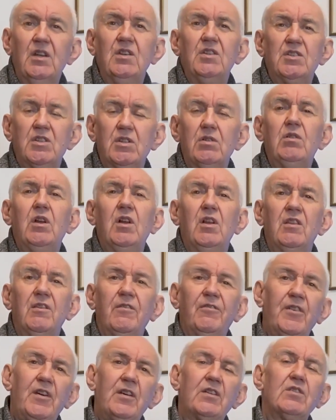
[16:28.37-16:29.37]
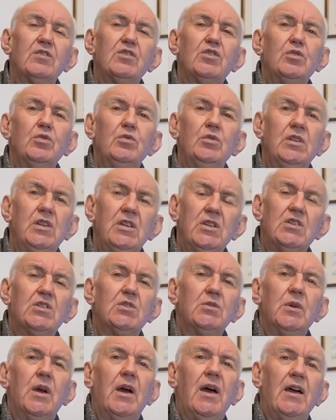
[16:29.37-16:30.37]
So the fact that you need
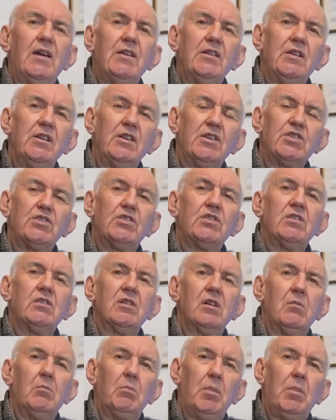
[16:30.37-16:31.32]
to add an external